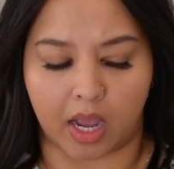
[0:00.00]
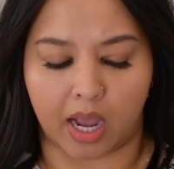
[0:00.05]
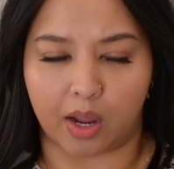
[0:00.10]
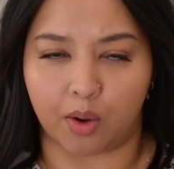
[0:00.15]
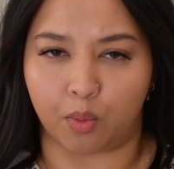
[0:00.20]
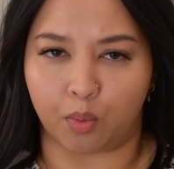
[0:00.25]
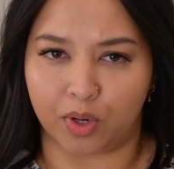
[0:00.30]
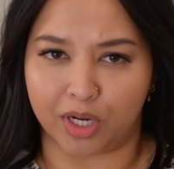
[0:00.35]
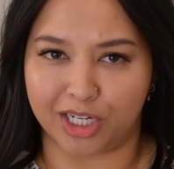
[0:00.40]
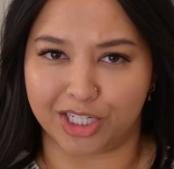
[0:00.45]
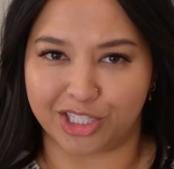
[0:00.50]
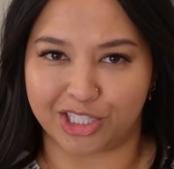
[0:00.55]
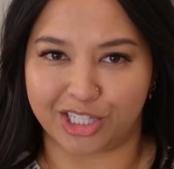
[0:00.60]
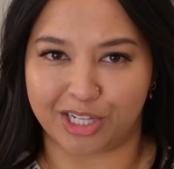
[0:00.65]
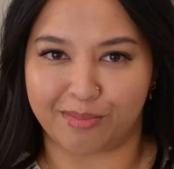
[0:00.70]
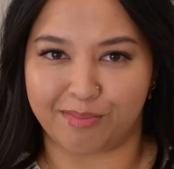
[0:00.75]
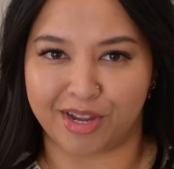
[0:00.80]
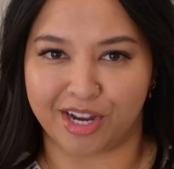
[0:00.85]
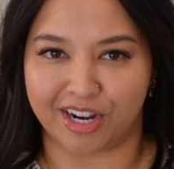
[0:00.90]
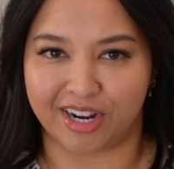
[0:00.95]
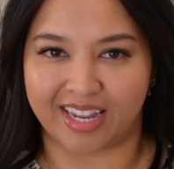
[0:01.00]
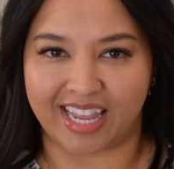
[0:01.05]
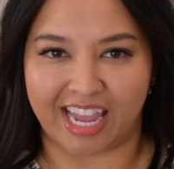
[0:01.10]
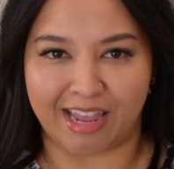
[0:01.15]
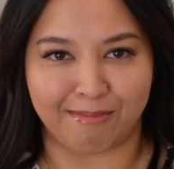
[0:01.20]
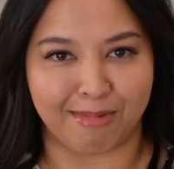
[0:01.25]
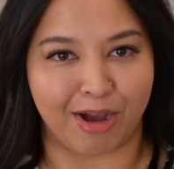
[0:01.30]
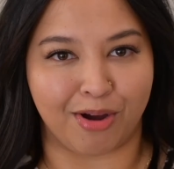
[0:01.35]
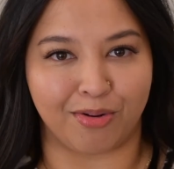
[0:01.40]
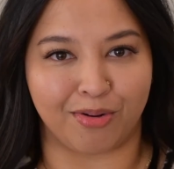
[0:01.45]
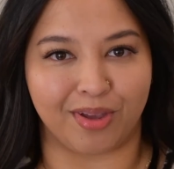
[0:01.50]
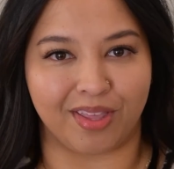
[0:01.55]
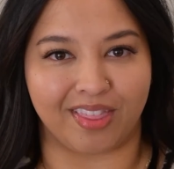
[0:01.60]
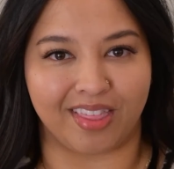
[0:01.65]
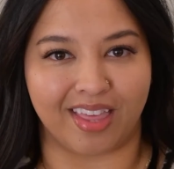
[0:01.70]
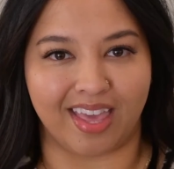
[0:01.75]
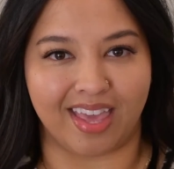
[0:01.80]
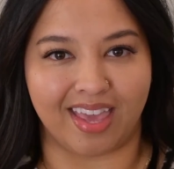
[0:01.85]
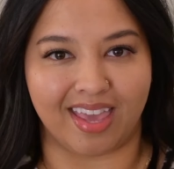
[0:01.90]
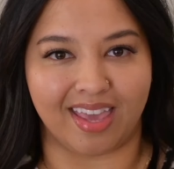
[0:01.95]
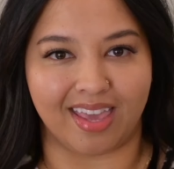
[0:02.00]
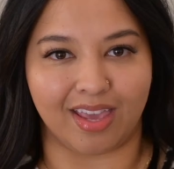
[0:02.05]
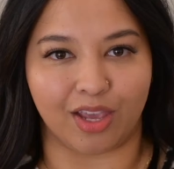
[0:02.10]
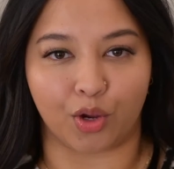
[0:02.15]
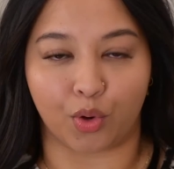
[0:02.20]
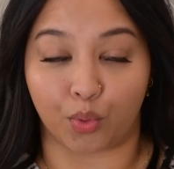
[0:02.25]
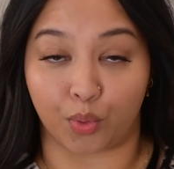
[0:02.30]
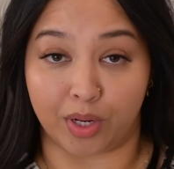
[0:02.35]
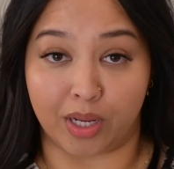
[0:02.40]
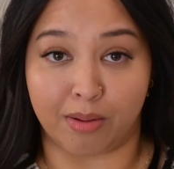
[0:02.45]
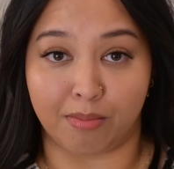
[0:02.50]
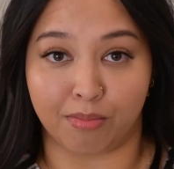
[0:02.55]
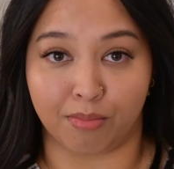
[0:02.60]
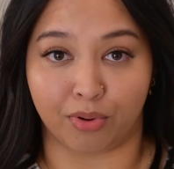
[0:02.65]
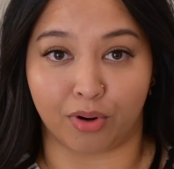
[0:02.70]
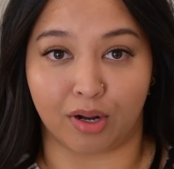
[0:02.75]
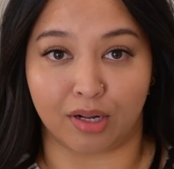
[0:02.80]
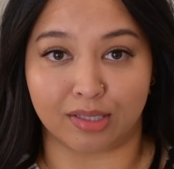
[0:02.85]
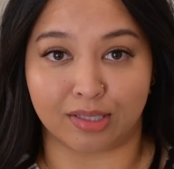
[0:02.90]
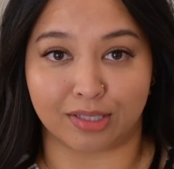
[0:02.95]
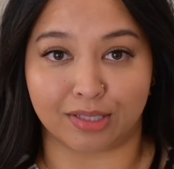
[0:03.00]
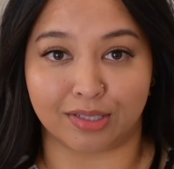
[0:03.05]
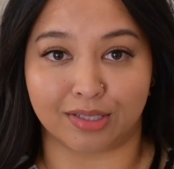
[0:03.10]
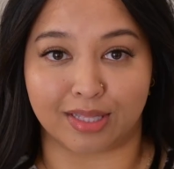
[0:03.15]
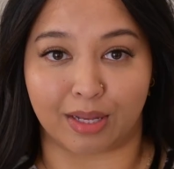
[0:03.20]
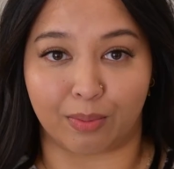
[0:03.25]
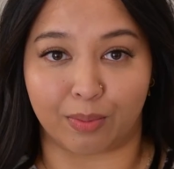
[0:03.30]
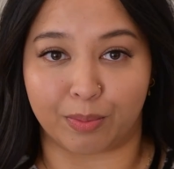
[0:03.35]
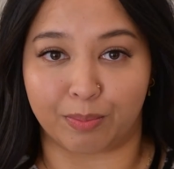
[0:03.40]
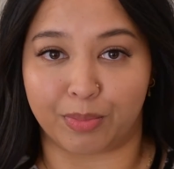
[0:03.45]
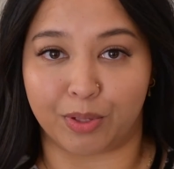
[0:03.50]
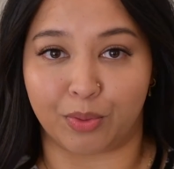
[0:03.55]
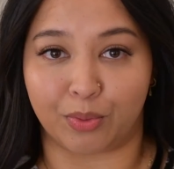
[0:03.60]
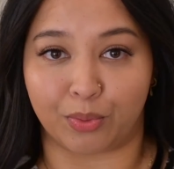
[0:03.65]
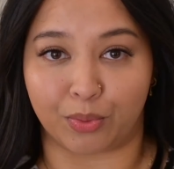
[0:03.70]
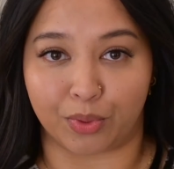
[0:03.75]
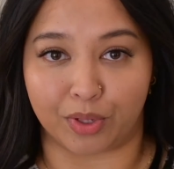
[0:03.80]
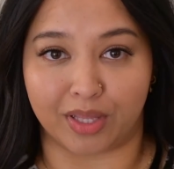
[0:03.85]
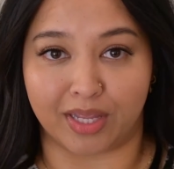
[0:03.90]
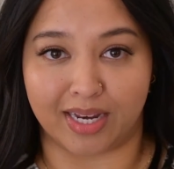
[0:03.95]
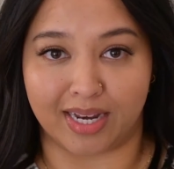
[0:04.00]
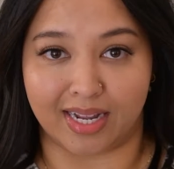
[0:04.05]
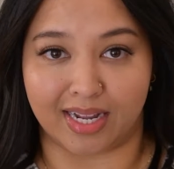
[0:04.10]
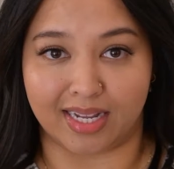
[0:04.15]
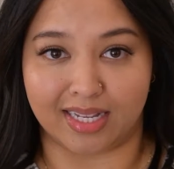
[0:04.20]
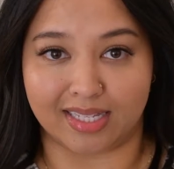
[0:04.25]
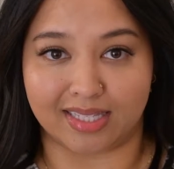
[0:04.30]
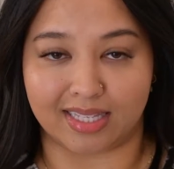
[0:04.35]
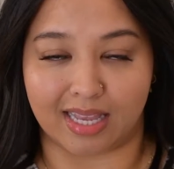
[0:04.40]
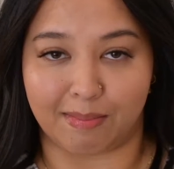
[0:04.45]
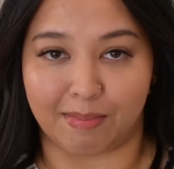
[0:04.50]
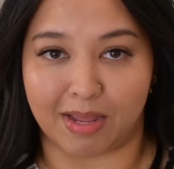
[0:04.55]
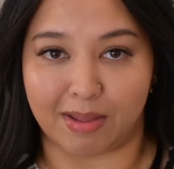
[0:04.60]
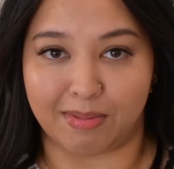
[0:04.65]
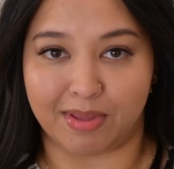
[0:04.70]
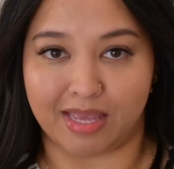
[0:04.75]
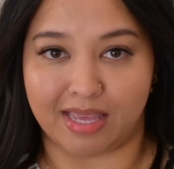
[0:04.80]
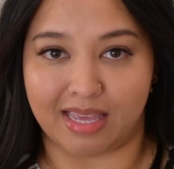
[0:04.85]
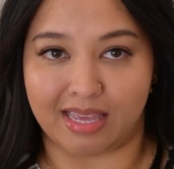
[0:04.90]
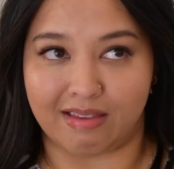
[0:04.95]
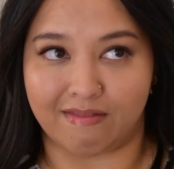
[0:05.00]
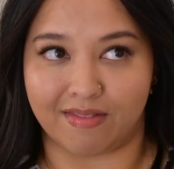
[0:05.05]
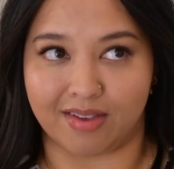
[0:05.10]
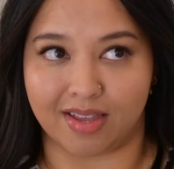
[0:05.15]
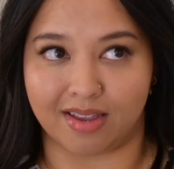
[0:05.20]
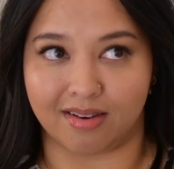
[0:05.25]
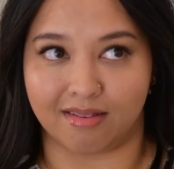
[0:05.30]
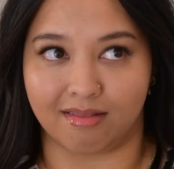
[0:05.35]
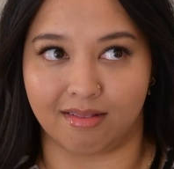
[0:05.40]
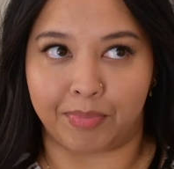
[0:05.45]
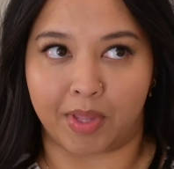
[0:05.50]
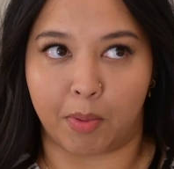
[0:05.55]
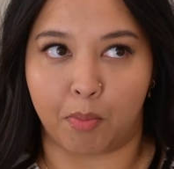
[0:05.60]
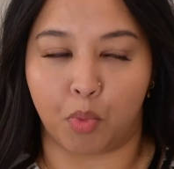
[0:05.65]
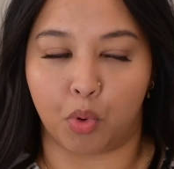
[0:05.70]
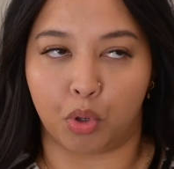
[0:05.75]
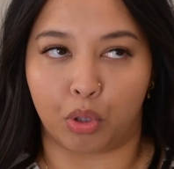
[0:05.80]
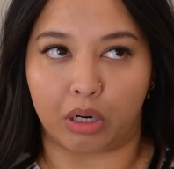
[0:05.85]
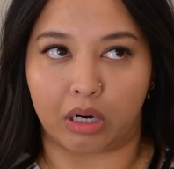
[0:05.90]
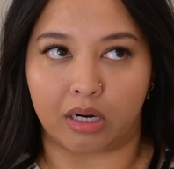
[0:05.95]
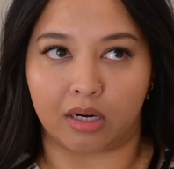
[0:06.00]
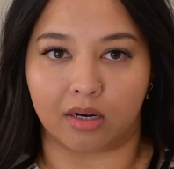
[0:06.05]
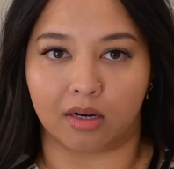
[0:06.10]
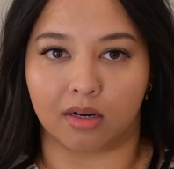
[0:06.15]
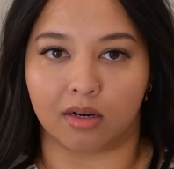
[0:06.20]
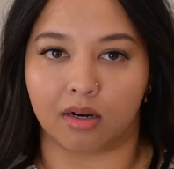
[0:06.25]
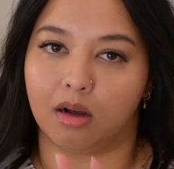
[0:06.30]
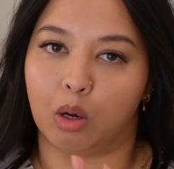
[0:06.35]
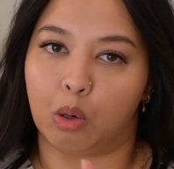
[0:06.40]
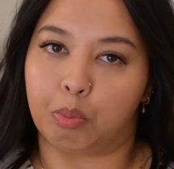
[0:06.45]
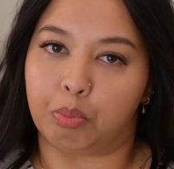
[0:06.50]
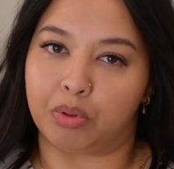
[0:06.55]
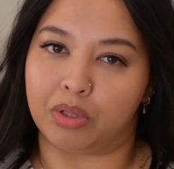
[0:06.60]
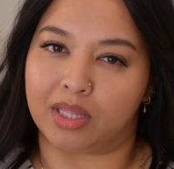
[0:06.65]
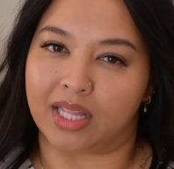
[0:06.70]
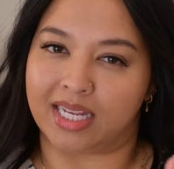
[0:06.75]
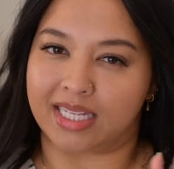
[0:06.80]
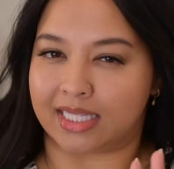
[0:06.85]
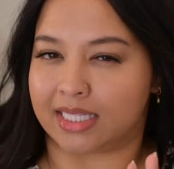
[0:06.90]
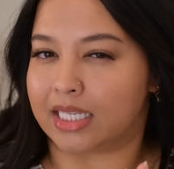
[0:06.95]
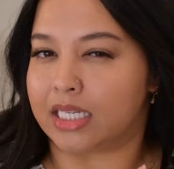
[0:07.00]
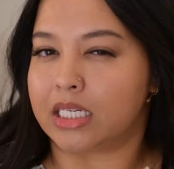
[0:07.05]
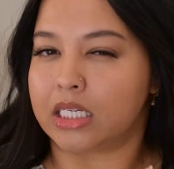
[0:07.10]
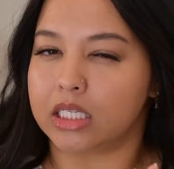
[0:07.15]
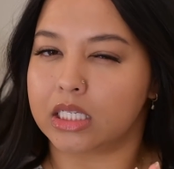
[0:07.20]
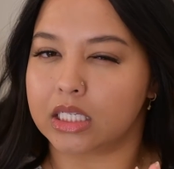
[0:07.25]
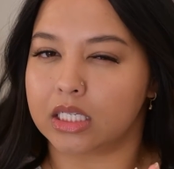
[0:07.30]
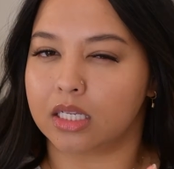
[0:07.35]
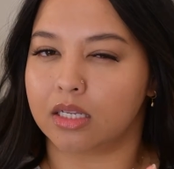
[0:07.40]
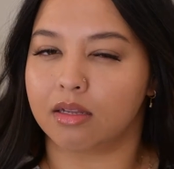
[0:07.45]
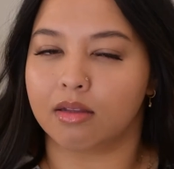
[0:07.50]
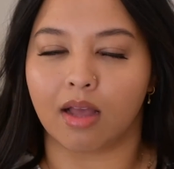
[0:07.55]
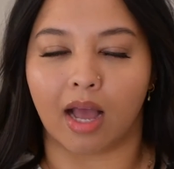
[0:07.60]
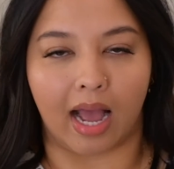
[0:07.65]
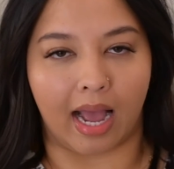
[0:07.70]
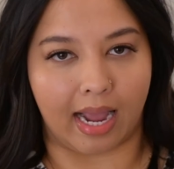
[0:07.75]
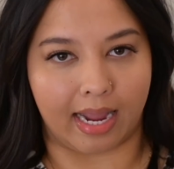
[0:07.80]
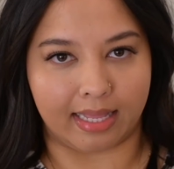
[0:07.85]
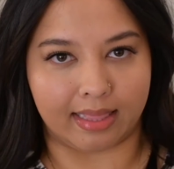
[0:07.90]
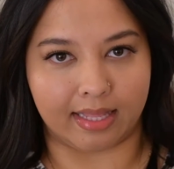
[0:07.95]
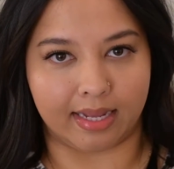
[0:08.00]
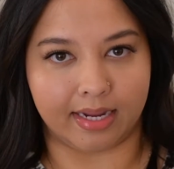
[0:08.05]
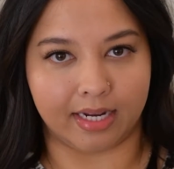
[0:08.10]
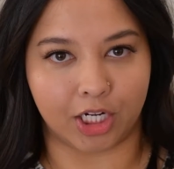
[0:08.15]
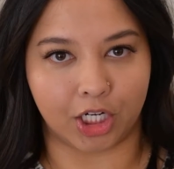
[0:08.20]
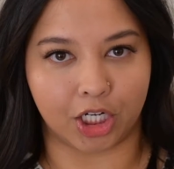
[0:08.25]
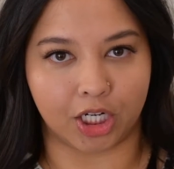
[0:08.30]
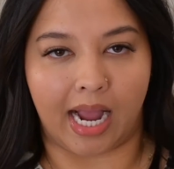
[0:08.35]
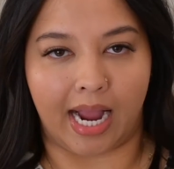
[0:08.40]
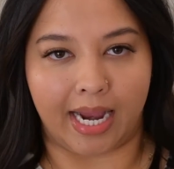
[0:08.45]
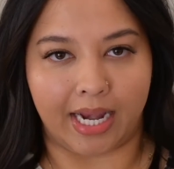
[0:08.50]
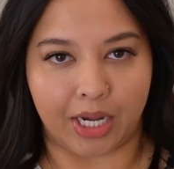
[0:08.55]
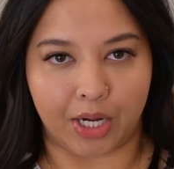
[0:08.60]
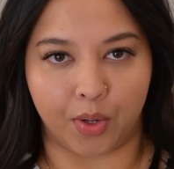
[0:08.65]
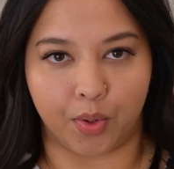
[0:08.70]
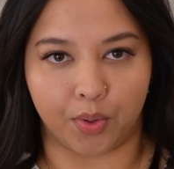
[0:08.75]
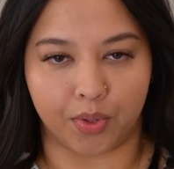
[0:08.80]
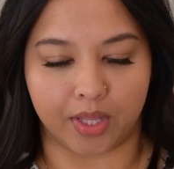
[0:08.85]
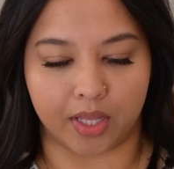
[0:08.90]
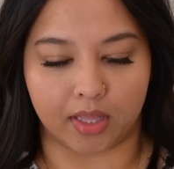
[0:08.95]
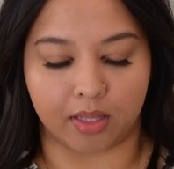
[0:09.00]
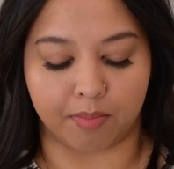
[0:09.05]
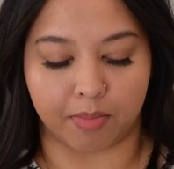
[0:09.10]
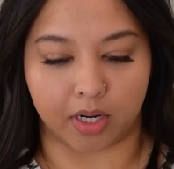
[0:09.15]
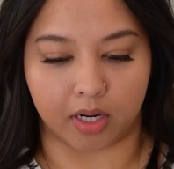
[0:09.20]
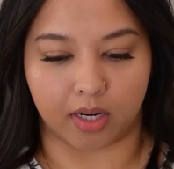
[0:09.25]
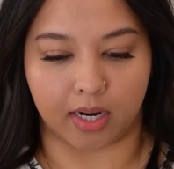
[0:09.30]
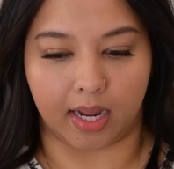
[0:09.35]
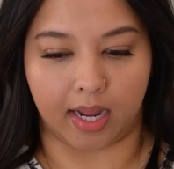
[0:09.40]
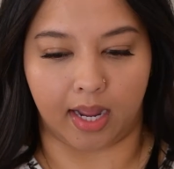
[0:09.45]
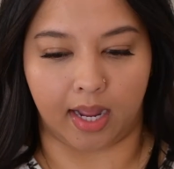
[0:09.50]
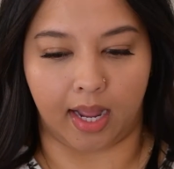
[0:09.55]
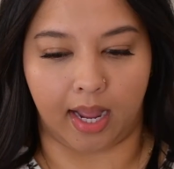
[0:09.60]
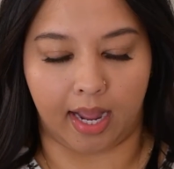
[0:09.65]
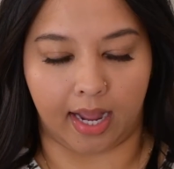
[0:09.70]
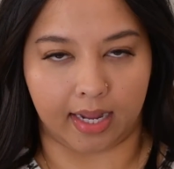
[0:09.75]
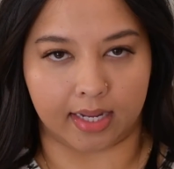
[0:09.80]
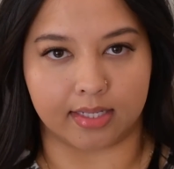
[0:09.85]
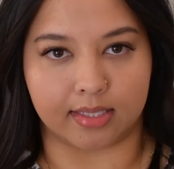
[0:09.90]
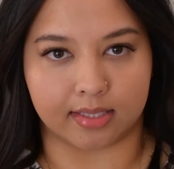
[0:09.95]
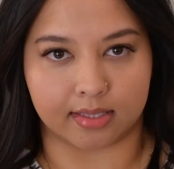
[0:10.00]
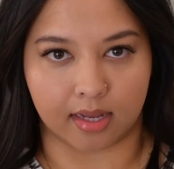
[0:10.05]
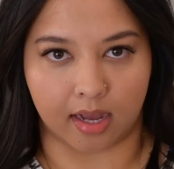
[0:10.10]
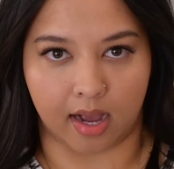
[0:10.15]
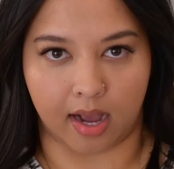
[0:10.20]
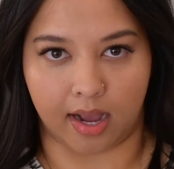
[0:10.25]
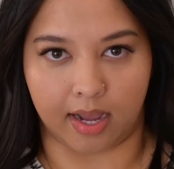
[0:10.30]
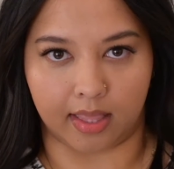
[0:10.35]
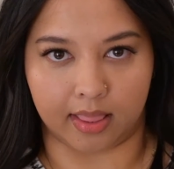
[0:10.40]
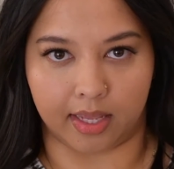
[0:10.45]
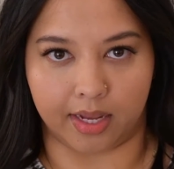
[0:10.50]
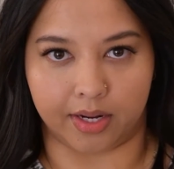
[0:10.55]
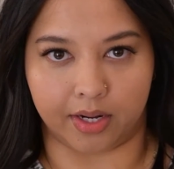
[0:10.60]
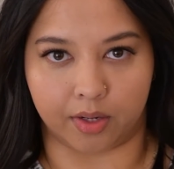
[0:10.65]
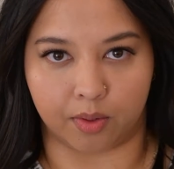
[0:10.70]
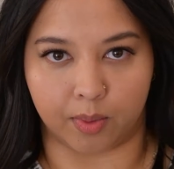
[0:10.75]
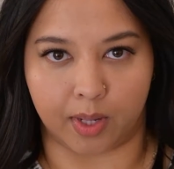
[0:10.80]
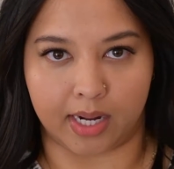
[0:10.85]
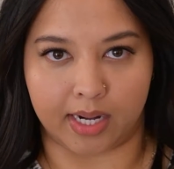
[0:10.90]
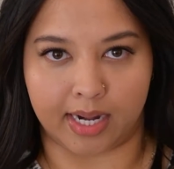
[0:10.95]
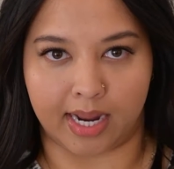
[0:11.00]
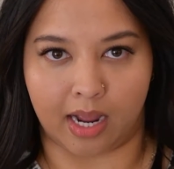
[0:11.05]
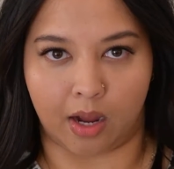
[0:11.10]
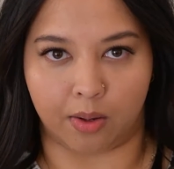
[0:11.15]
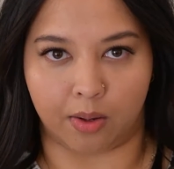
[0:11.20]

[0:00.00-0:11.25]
I wish Lemare came out with a cream bronzer. That would be really nice, and maybe even a more opalescent highlighter. I know that Lemare has a highlighter right now.